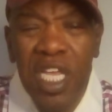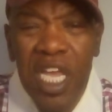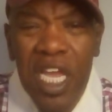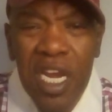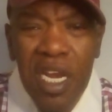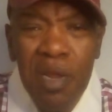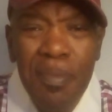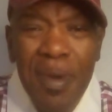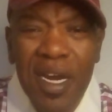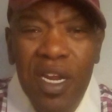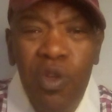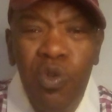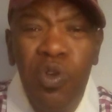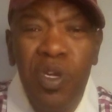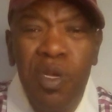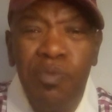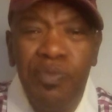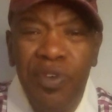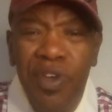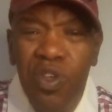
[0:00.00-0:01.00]
anybody who
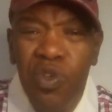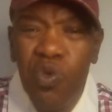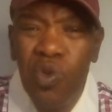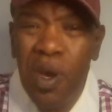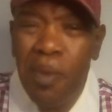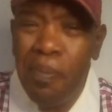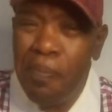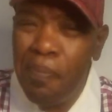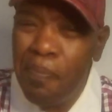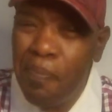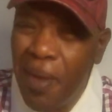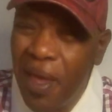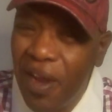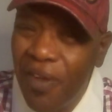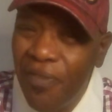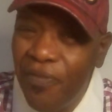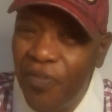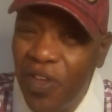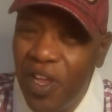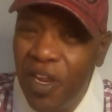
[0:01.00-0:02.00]
can bring you a
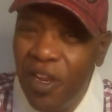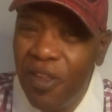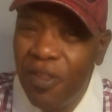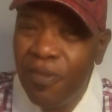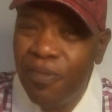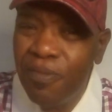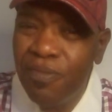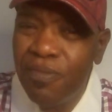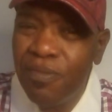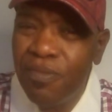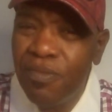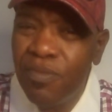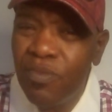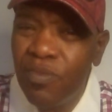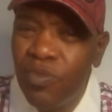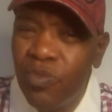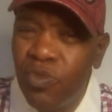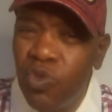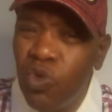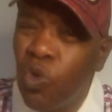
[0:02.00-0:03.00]
benefit
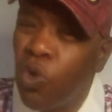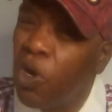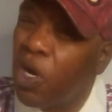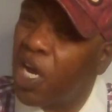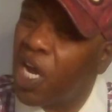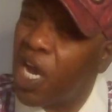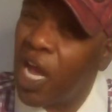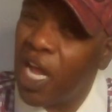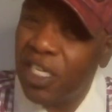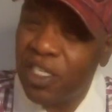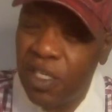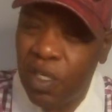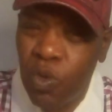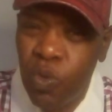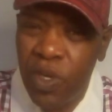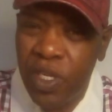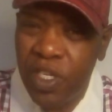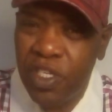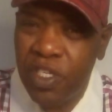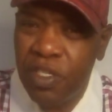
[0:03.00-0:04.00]
or a
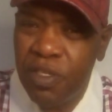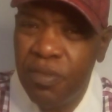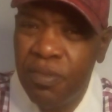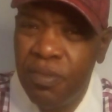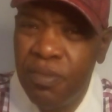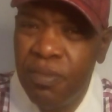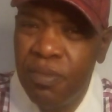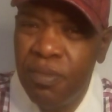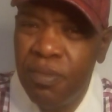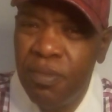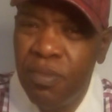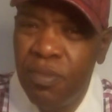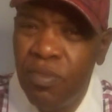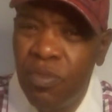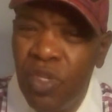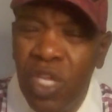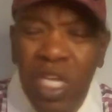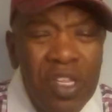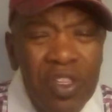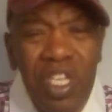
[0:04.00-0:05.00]
consequence.
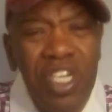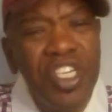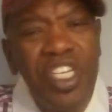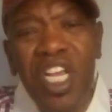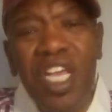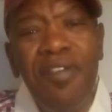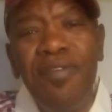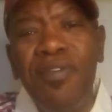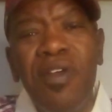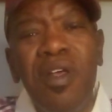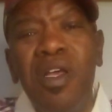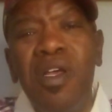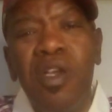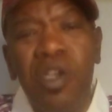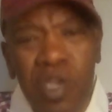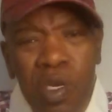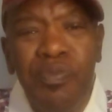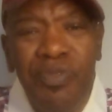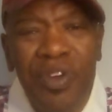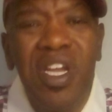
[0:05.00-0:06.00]
The chief
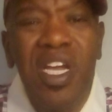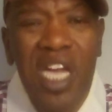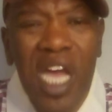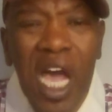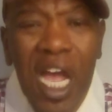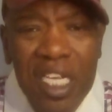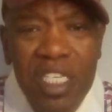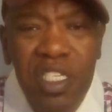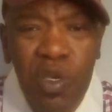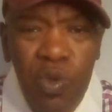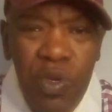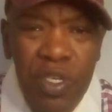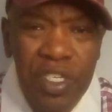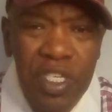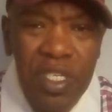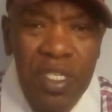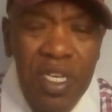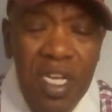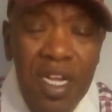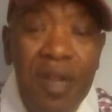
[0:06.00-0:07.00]
could bring
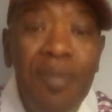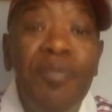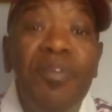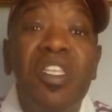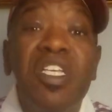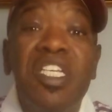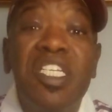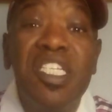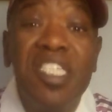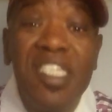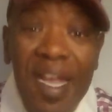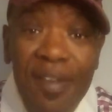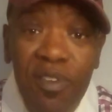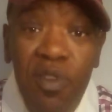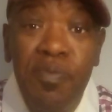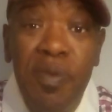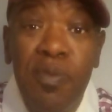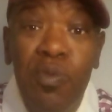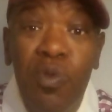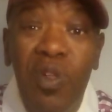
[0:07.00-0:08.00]
consequences.
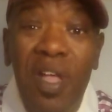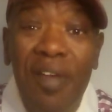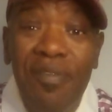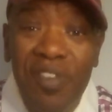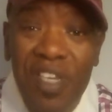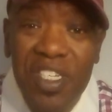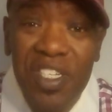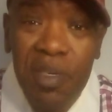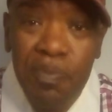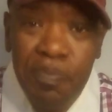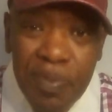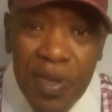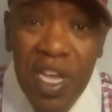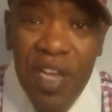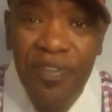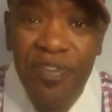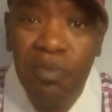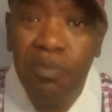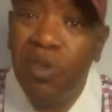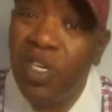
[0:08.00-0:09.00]
Several people have
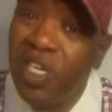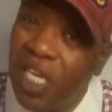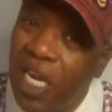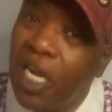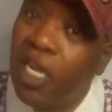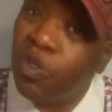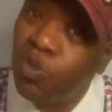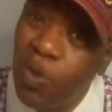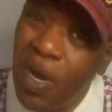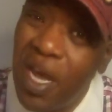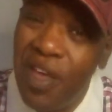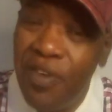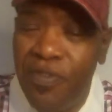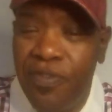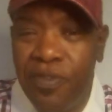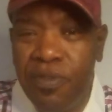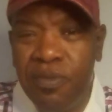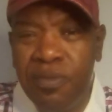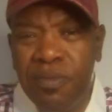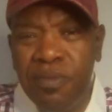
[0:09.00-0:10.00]
disappeared from looking at his wife.
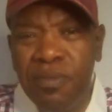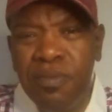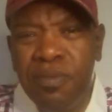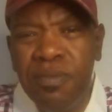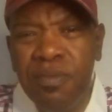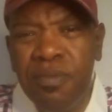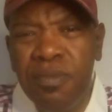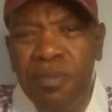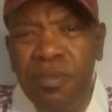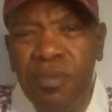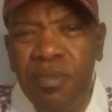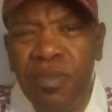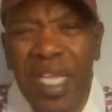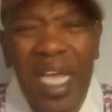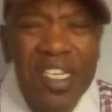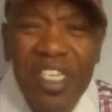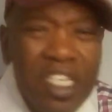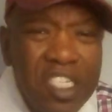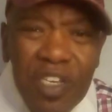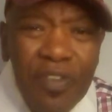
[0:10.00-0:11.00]

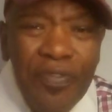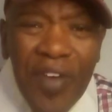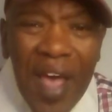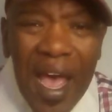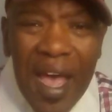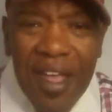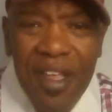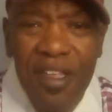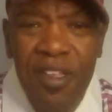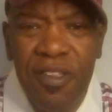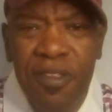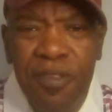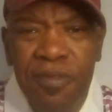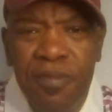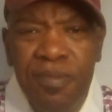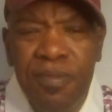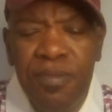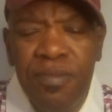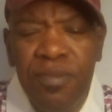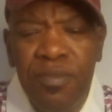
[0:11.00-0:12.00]
That's just a fact.
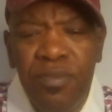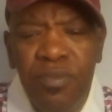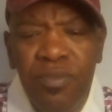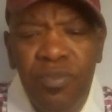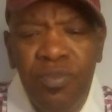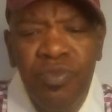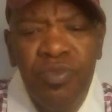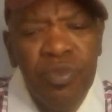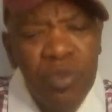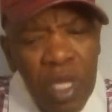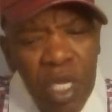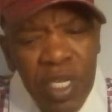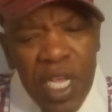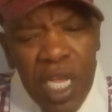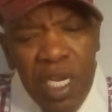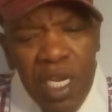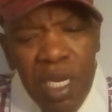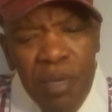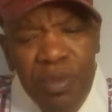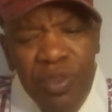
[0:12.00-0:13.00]

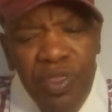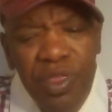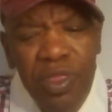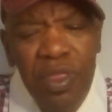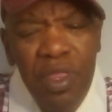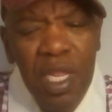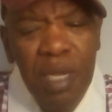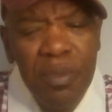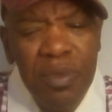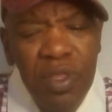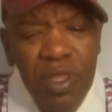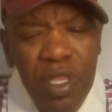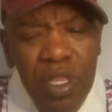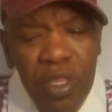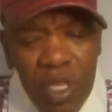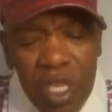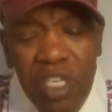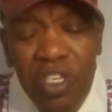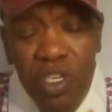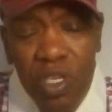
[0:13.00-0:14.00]
Okay,
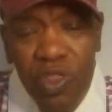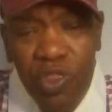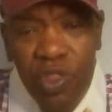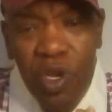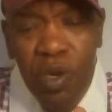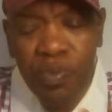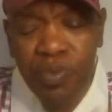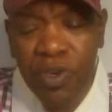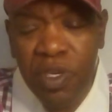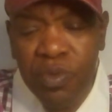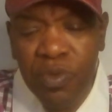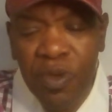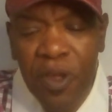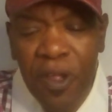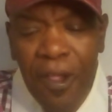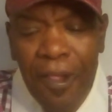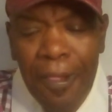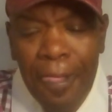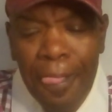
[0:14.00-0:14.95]
this is the third principle.